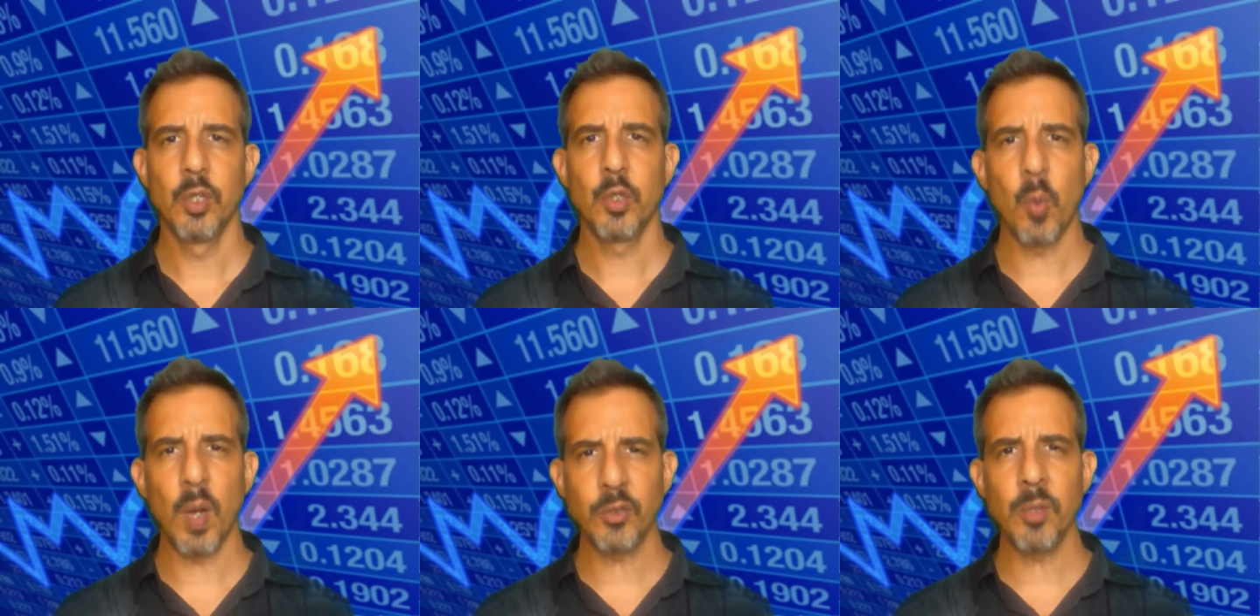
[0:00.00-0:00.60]
You
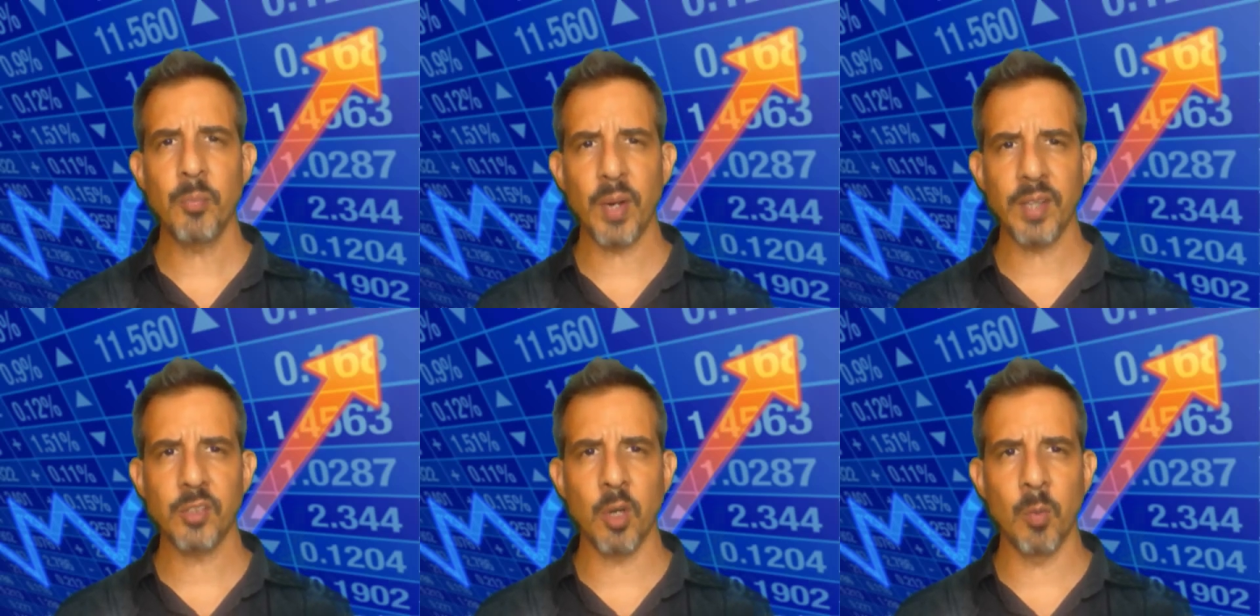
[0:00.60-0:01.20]
want to
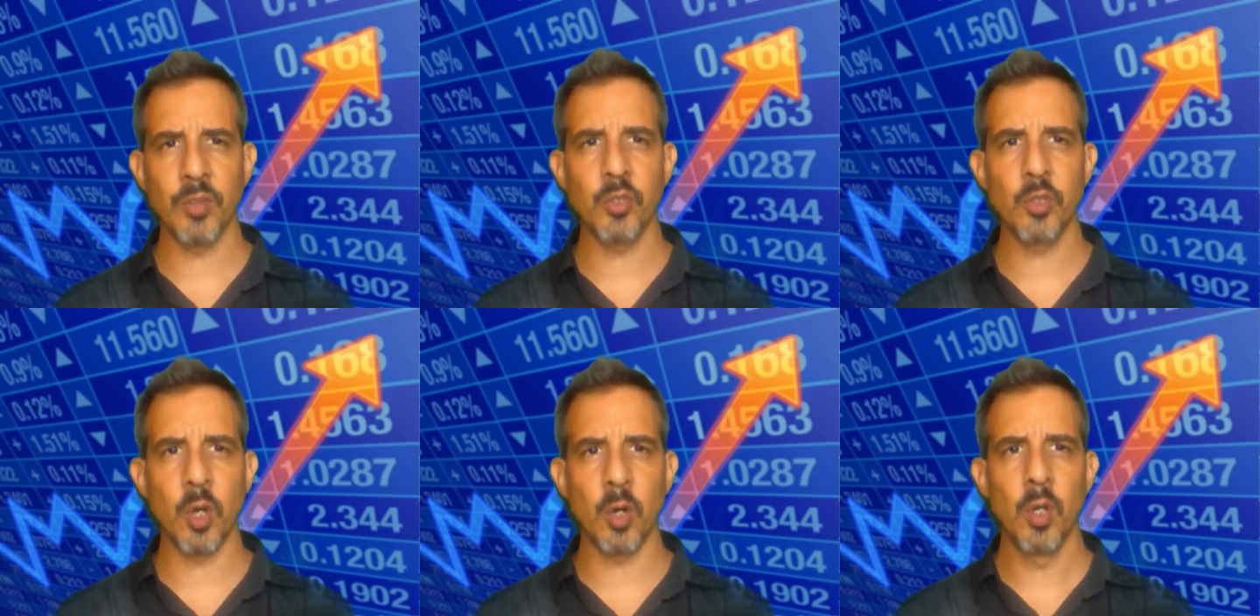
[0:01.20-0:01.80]
impress someone you
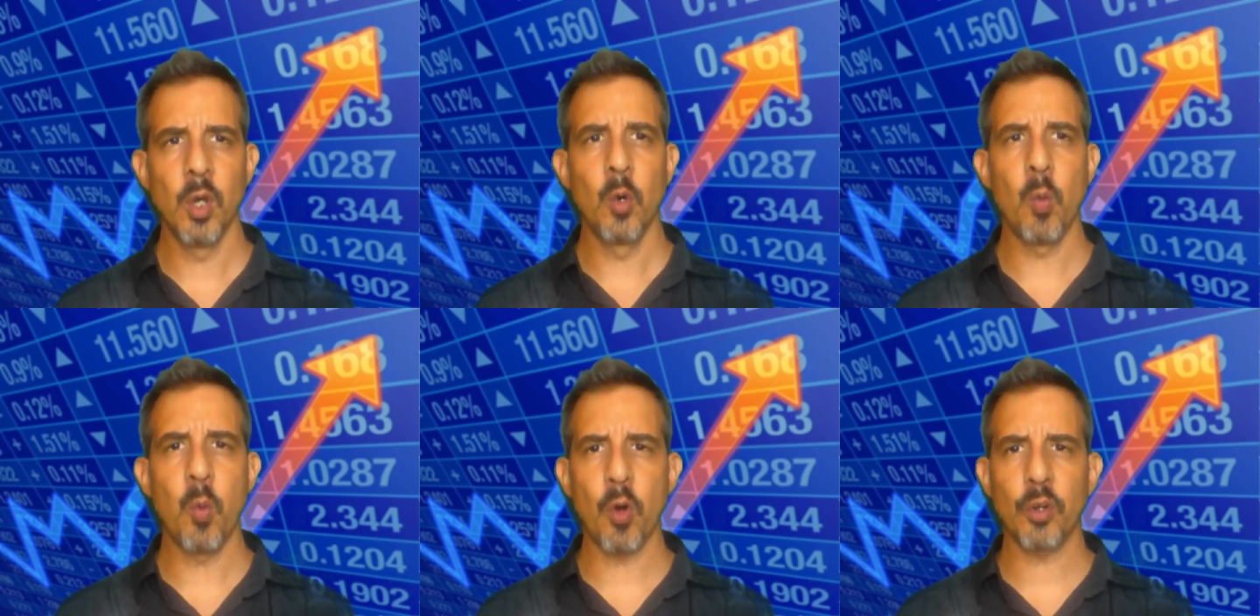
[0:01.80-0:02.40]
know who
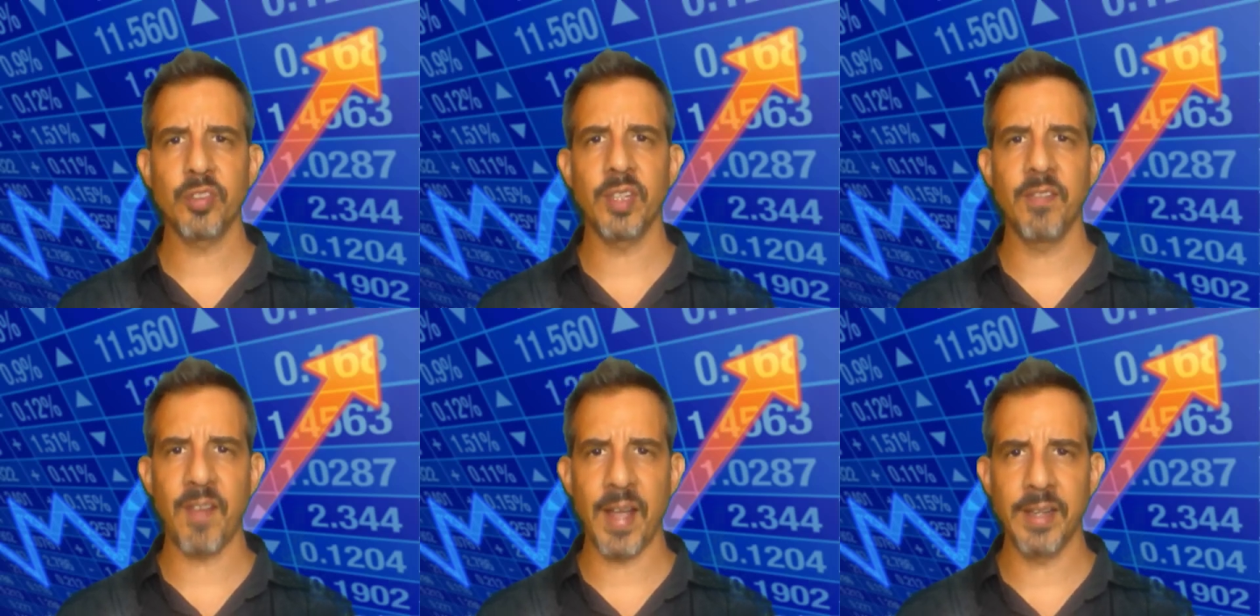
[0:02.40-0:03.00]
works
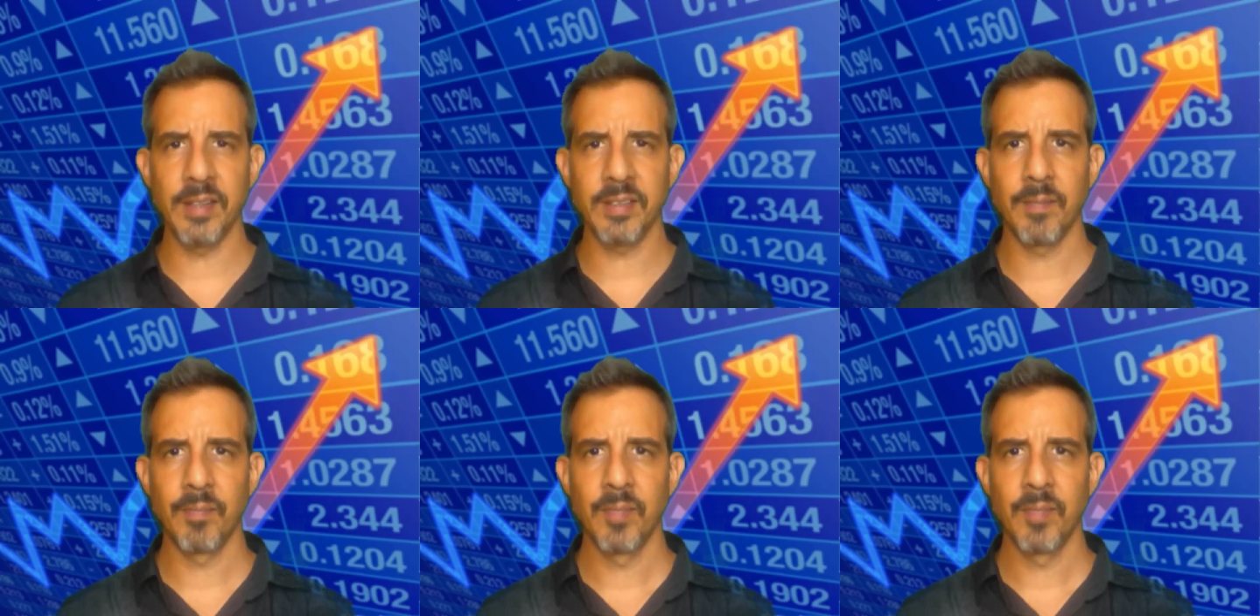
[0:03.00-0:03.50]
in finance?